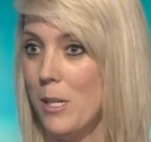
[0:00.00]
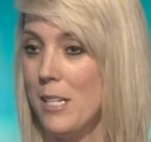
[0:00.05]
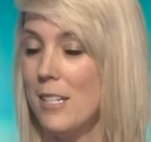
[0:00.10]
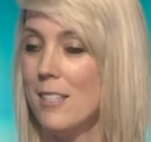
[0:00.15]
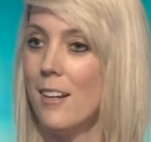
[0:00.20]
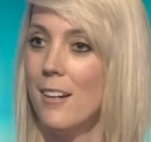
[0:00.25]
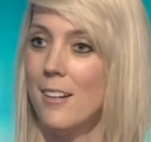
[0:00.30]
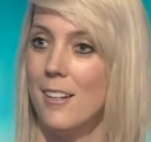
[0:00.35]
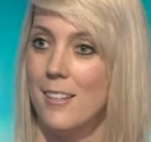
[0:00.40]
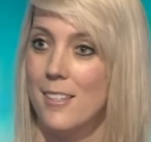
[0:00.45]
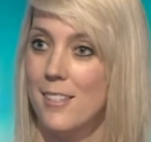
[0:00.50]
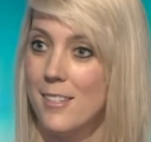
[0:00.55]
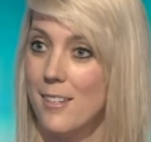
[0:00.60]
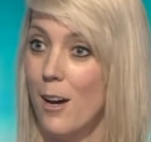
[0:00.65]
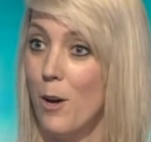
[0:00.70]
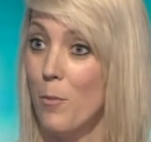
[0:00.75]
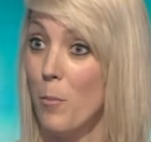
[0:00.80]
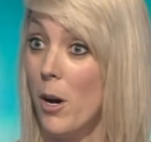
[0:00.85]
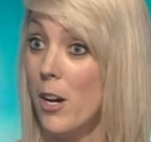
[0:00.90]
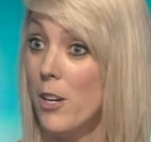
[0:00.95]
we decided to
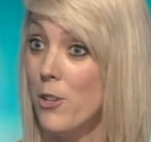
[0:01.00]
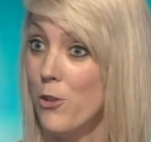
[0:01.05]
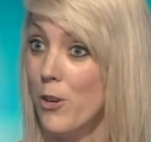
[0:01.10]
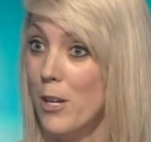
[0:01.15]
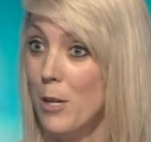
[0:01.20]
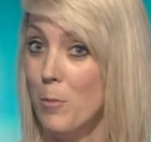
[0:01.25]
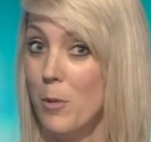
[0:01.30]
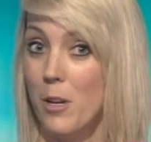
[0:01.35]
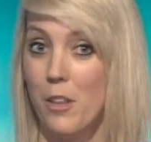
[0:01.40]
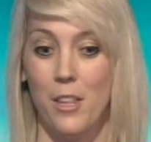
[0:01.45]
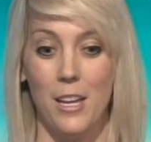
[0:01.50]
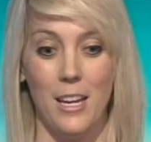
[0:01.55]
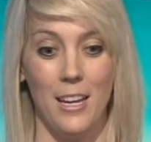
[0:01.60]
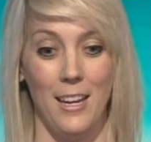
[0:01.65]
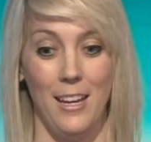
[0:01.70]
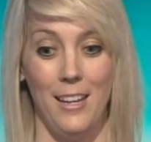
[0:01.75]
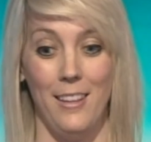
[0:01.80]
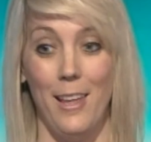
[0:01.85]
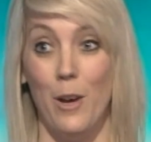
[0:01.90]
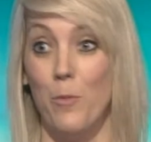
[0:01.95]
start my treatment
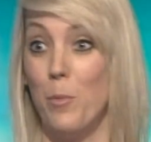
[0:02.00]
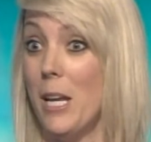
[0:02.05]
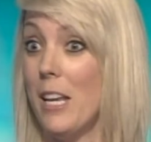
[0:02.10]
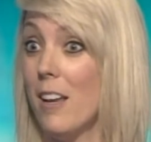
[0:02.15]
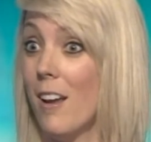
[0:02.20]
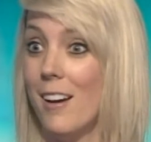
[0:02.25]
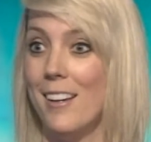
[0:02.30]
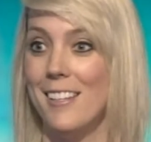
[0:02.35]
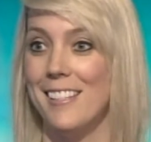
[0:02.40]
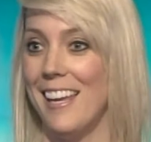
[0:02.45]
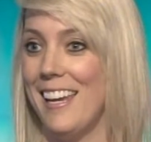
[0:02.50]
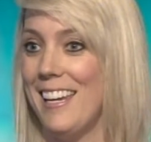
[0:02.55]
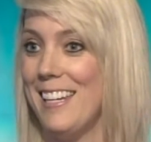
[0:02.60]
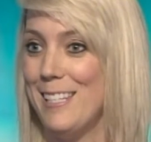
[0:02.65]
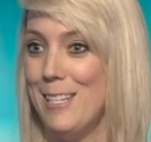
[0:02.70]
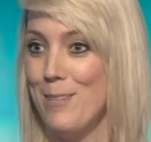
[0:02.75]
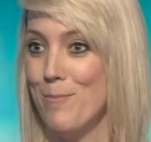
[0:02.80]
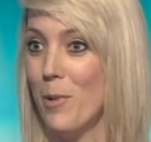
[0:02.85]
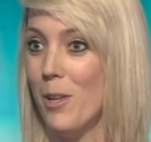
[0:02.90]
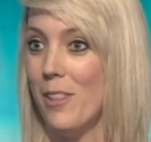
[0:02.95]
thinking there'll be a nice
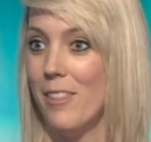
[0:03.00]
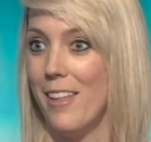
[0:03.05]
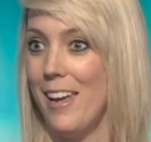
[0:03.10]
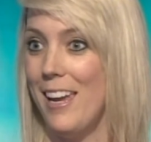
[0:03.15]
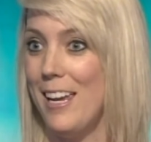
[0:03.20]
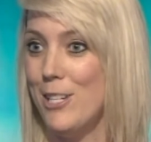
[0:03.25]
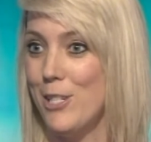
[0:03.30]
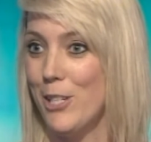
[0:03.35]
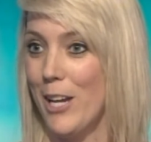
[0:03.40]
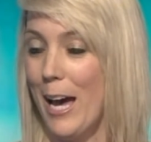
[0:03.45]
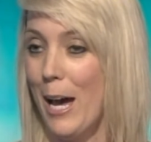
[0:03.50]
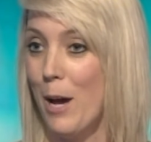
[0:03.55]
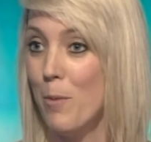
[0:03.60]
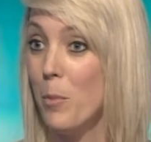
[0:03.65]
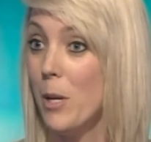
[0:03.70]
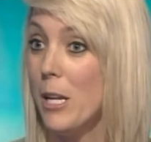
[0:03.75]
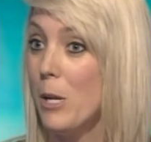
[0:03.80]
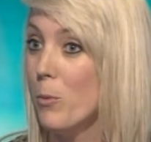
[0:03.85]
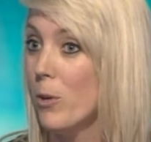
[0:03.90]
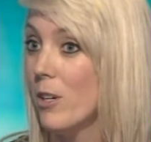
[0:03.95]
18-month age
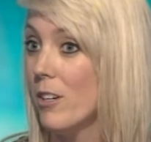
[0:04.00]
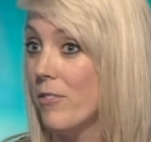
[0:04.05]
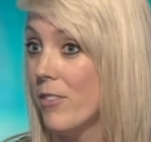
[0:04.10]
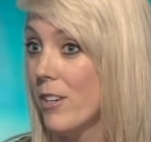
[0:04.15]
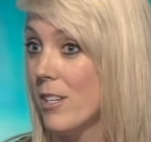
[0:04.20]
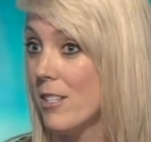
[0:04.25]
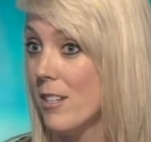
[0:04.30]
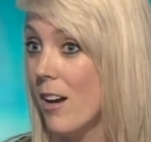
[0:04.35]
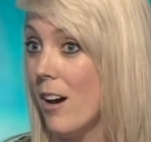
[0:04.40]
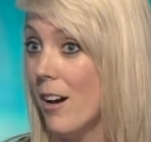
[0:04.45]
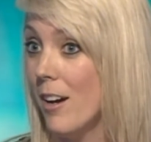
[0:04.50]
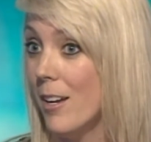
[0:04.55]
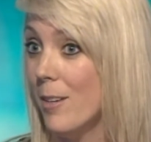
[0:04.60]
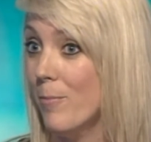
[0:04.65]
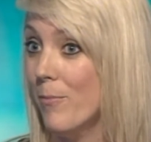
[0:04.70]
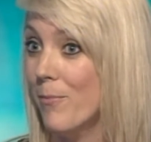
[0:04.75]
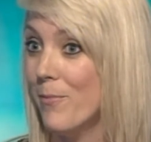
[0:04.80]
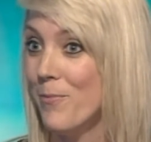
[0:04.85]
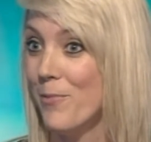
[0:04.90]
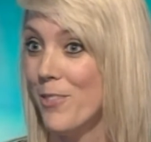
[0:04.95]
gap, and it worked first
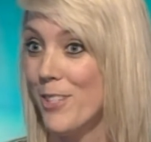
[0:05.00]
time.